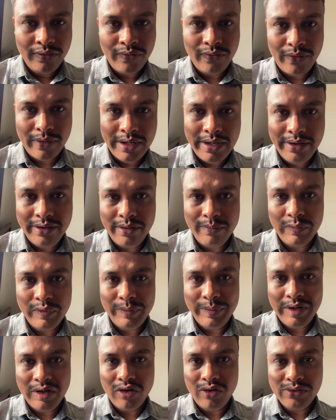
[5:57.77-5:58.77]
while
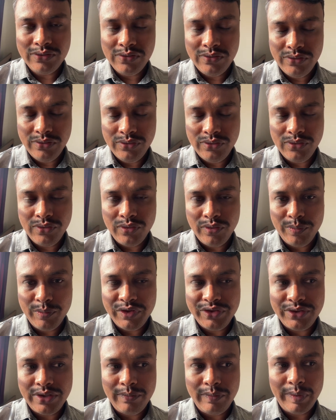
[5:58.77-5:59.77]
remembering all, you should
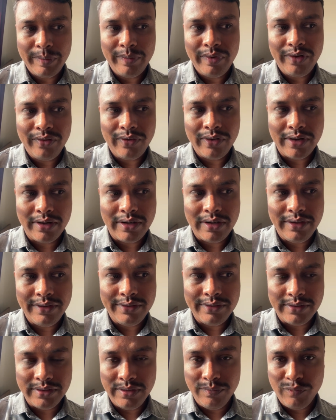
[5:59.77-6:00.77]
must remember what
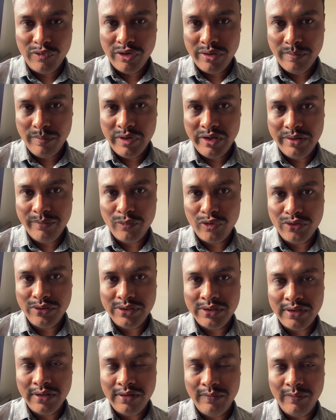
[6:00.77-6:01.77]
is input embedding,
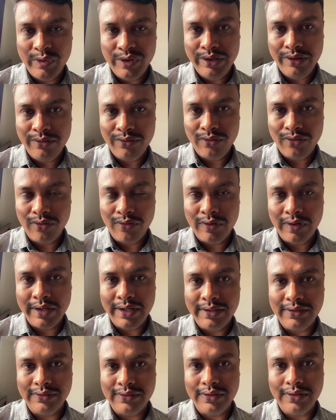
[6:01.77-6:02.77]
position embedding,
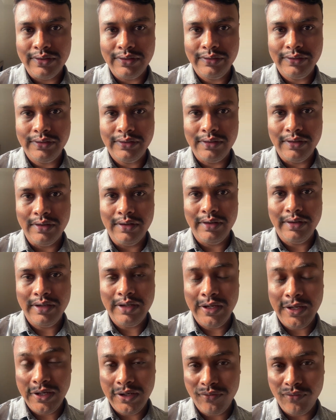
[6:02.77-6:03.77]
tokenizers,
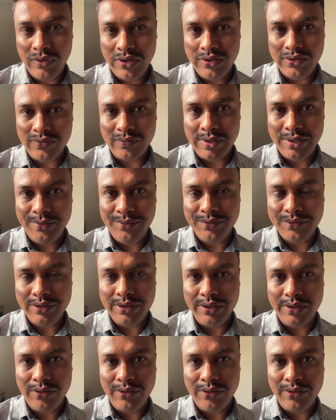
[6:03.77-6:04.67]
key queries values, their